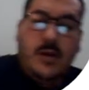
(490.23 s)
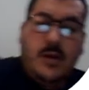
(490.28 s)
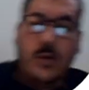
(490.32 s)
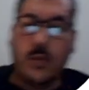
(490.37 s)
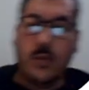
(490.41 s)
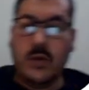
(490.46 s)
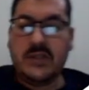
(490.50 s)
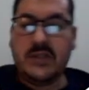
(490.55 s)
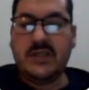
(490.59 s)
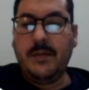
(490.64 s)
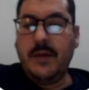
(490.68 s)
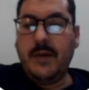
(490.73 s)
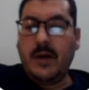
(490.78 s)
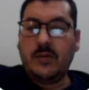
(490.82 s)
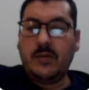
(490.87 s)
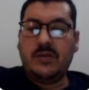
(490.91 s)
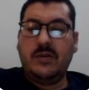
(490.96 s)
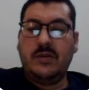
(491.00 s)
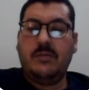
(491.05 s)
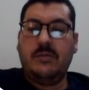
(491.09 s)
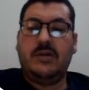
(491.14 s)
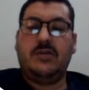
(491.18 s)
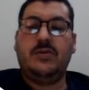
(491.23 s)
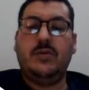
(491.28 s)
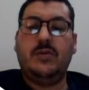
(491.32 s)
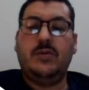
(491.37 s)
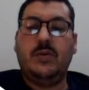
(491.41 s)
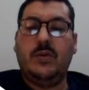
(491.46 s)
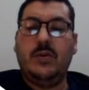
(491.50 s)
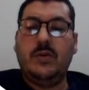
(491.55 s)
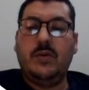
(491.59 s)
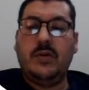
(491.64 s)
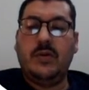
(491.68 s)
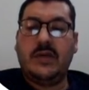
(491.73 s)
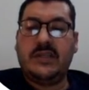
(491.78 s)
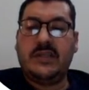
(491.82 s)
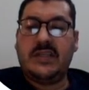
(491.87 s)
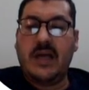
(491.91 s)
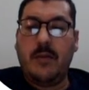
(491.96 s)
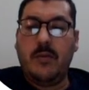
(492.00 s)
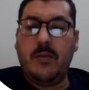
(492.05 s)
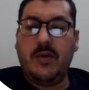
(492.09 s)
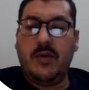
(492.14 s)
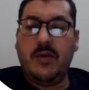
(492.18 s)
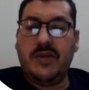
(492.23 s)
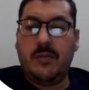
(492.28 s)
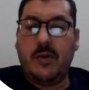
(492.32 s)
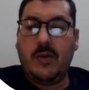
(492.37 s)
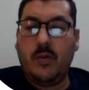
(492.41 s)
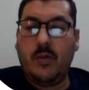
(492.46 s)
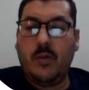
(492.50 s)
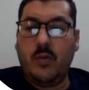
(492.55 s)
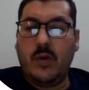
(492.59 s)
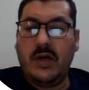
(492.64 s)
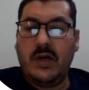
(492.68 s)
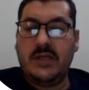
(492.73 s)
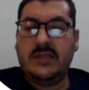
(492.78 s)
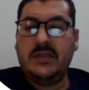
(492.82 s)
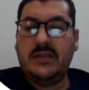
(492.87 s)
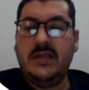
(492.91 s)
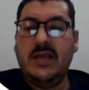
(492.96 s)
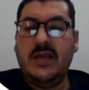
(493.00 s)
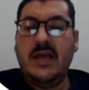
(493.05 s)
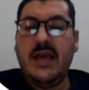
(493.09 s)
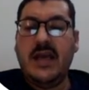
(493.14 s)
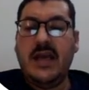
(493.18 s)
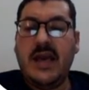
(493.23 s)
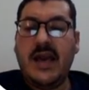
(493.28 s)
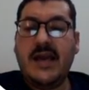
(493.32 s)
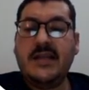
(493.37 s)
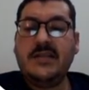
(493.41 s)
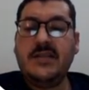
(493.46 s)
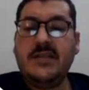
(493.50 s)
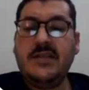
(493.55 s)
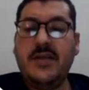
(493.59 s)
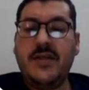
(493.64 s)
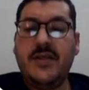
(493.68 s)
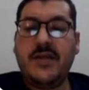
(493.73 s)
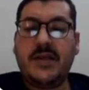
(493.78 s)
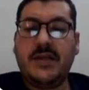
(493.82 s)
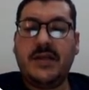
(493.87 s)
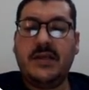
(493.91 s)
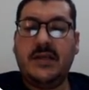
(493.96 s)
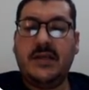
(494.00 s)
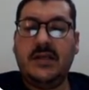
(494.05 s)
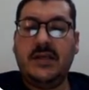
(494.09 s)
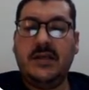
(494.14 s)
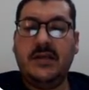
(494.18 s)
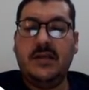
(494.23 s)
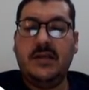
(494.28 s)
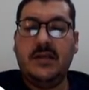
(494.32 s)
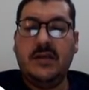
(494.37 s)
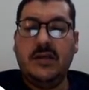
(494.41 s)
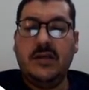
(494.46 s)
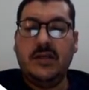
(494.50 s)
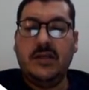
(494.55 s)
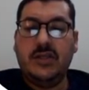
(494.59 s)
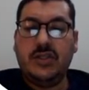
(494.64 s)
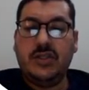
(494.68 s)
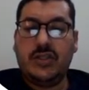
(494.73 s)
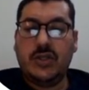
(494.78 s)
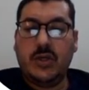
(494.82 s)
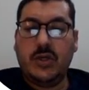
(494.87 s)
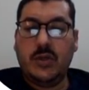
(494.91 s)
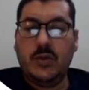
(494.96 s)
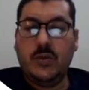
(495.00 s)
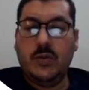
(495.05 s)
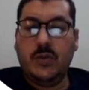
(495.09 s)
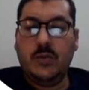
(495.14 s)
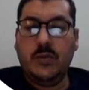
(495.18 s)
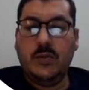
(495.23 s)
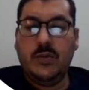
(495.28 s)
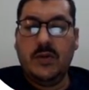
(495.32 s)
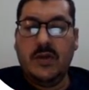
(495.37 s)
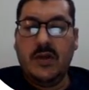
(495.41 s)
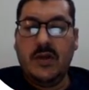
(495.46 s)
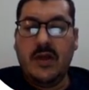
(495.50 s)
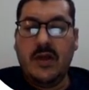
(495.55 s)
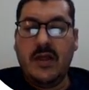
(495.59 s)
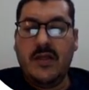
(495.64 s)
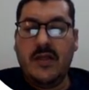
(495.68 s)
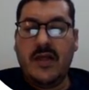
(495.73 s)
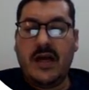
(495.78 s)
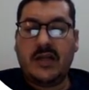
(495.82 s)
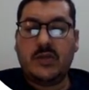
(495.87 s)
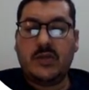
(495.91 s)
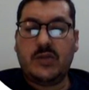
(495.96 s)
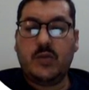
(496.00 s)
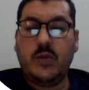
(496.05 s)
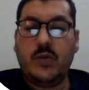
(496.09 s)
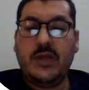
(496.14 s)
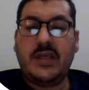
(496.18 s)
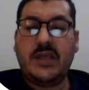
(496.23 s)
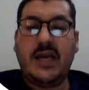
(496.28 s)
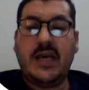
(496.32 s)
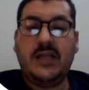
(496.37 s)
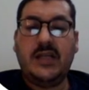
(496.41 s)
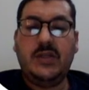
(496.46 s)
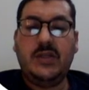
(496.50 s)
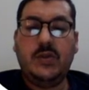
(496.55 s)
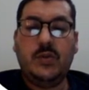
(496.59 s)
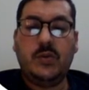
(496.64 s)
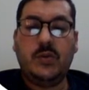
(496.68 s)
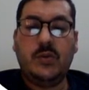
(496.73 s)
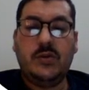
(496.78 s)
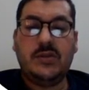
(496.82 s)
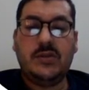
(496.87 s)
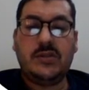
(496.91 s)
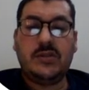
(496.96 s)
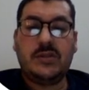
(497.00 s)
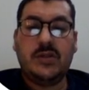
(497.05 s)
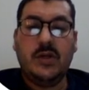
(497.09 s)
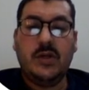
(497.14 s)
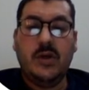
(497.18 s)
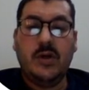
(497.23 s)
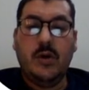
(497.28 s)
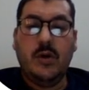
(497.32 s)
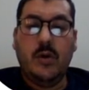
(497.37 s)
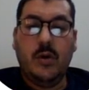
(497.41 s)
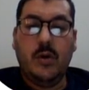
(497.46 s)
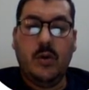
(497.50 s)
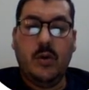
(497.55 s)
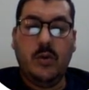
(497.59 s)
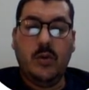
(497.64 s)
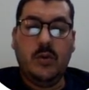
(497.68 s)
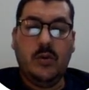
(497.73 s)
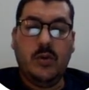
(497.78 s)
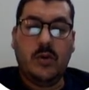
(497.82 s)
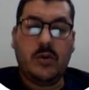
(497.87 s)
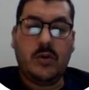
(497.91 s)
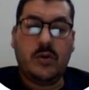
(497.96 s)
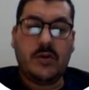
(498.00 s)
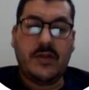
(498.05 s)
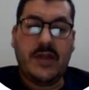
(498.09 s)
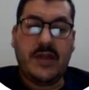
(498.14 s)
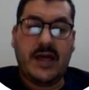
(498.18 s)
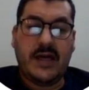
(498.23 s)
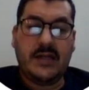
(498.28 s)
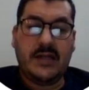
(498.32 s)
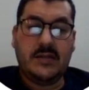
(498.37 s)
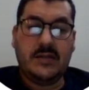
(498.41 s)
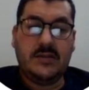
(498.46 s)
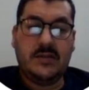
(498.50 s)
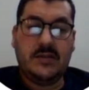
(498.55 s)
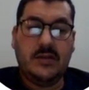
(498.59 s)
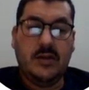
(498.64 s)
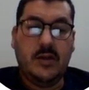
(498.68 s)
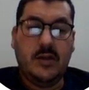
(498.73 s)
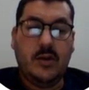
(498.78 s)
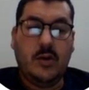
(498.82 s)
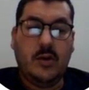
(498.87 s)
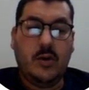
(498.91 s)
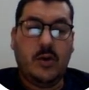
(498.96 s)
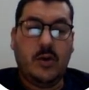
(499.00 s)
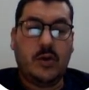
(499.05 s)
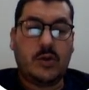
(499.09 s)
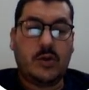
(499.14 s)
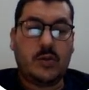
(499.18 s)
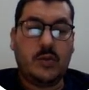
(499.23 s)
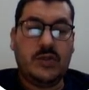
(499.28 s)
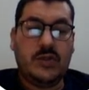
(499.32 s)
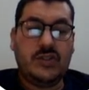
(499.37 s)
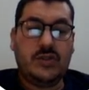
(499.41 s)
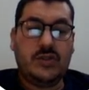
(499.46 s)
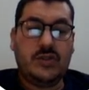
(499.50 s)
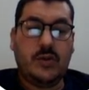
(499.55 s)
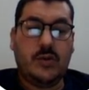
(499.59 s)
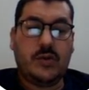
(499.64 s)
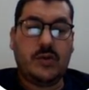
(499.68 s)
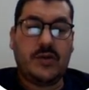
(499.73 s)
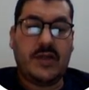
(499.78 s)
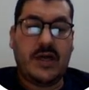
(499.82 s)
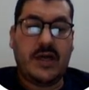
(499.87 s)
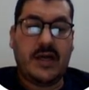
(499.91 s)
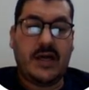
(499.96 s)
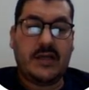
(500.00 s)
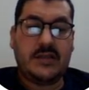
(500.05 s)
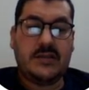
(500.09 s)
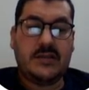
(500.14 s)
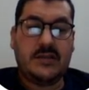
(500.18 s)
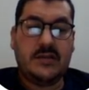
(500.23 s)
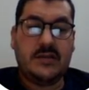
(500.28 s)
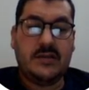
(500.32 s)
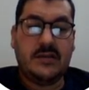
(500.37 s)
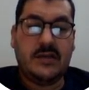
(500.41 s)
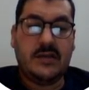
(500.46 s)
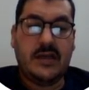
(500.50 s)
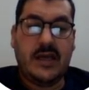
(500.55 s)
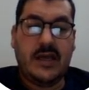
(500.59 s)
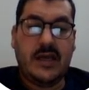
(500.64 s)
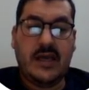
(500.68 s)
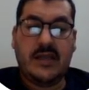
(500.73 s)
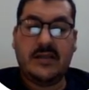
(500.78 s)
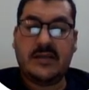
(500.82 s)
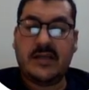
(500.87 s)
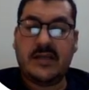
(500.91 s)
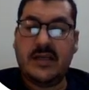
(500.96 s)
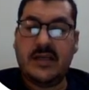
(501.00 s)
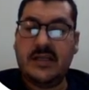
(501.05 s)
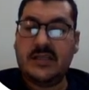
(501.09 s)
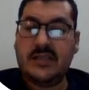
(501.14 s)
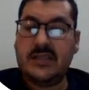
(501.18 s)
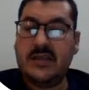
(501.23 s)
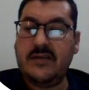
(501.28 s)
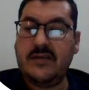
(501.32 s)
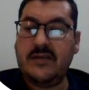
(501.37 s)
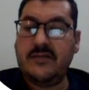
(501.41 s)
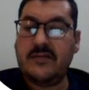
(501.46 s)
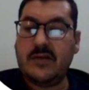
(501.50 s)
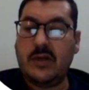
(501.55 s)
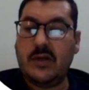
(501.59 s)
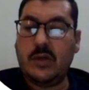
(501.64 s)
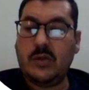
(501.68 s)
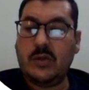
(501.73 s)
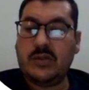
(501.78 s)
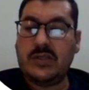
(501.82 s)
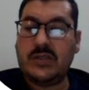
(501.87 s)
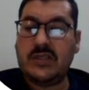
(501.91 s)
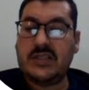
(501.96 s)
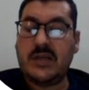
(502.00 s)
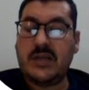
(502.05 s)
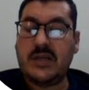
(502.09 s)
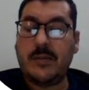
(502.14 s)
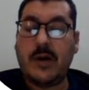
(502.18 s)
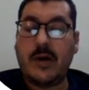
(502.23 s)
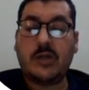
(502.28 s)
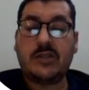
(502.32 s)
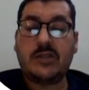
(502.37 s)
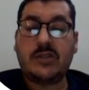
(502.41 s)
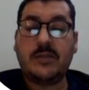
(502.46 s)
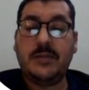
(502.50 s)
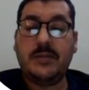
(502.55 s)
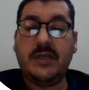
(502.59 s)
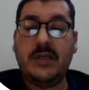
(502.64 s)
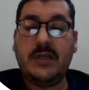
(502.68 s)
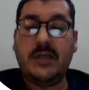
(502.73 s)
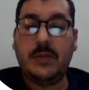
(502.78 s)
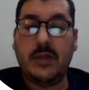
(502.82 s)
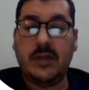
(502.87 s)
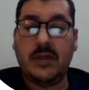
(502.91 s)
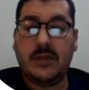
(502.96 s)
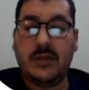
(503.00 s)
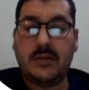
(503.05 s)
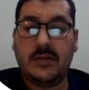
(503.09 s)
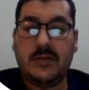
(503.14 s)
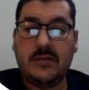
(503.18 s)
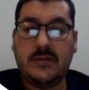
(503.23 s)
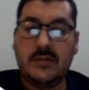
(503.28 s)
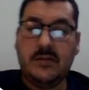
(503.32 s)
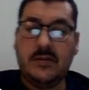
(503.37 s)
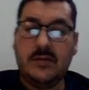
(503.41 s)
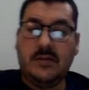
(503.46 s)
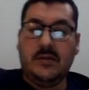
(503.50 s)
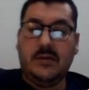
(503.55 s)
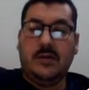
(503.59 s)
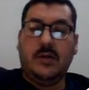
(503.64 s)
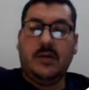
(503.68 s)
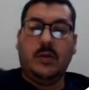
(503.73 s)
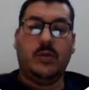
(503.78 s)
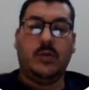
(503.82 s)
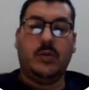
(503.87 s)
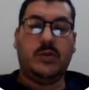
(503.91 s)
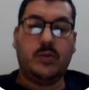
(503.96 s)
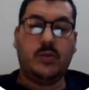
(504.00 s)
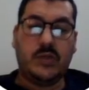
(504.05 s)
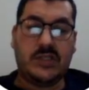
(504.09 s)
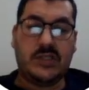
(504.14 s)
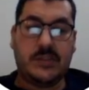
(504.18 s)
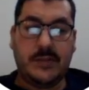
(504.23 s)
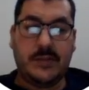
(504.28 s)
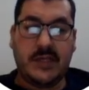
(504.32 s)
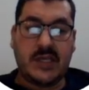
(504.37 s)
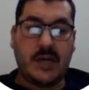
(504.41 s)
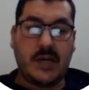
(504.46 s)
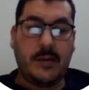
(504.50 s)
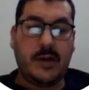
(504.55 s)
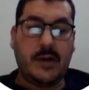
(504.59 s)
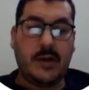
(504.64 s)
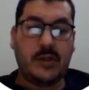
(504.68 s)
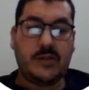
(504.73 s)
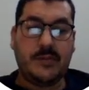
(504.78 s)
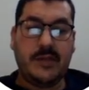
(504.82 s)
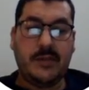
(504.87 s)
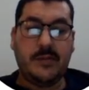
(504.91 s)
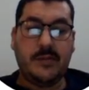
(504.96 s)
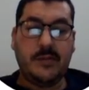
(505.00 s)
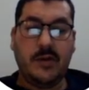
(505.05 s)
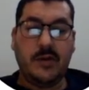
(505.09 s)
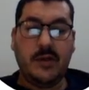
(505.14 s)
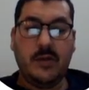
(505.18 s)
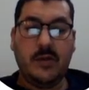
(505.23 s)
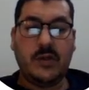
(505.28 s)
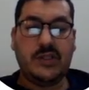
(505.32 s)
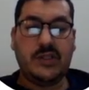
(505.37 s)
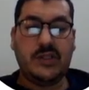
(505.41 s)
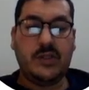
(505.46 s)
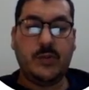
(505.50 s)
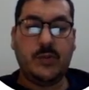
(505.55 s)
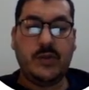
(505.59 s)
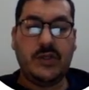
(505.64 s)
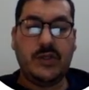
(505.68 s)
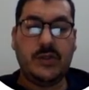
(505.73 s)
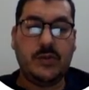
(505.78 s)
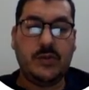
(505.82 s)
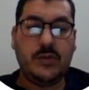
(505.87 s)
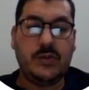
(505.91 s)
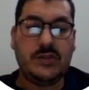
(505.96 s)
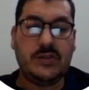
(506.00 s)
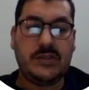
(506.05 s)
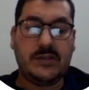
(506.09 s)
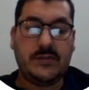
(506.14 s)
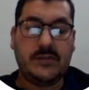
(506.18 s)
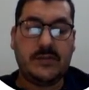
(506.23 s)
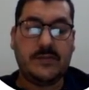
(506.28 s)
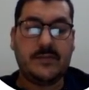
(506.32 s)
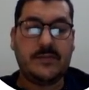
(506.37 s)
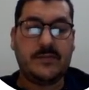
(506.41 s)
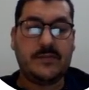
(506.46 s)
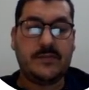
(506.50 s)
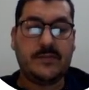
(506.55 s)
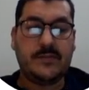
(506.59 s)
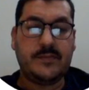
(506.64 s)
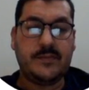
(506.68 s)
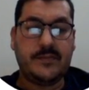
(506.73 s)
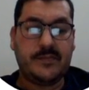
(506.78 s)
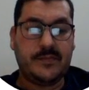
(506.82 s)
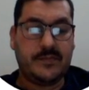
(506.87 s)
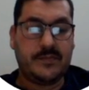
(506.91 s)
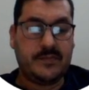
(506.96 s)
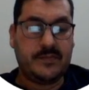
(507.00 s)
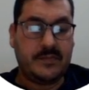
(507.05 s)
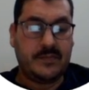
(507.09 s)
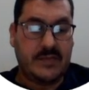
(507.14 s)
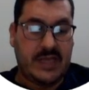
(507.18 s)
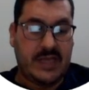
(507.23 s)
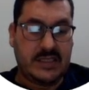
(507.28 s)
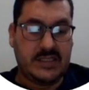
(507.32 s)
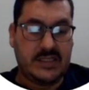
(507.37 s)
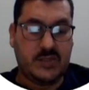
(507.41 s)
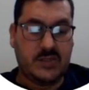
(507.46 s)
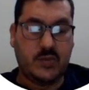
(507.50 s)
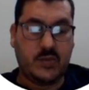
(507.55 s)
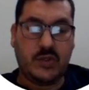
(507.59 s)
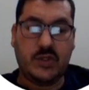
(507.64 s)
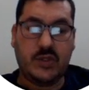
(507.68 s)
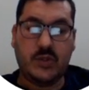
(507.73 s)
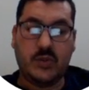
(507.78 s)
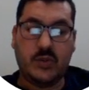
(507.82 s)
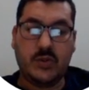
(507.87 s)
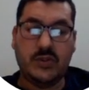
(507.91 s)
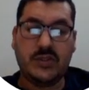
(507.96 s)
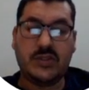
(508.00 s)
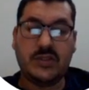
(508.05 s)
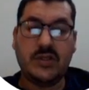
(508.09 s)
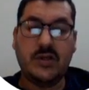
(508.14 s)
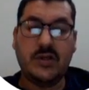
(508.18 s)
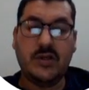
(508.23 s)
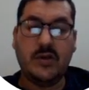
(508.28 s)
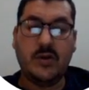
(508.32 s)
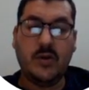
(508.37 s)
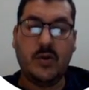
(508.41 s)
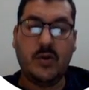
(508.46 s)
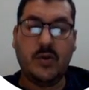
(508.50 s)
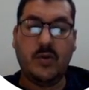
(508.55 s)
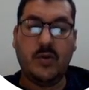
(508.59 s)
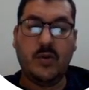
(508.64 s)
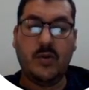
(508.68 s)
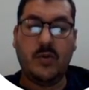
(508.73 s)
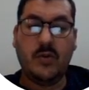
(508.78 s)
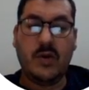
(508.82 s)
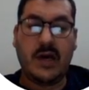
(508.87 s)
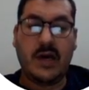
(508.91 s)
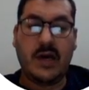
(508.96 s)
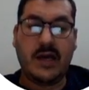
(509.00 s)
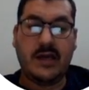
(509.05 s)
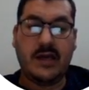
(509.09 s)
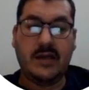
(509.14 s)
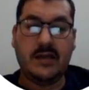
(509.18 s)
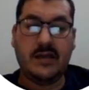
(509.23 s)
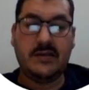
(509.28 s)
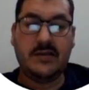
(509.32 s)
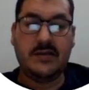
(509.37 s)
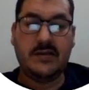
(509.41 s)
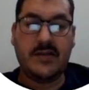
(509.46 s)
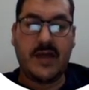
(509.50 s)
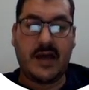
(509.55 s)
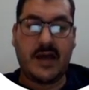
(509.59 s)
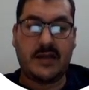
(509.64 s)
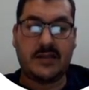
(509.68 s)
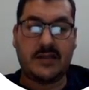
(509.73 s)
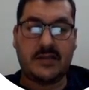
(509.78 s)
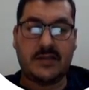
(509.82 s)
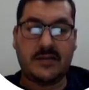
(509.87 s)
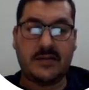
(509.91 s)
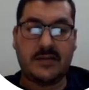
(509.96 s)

What about number 2? Example number 1 and 3 show that we can use who or that, or which or that, in relative clauses about people. When we speak about people, what do we use? Yes, we use who and that.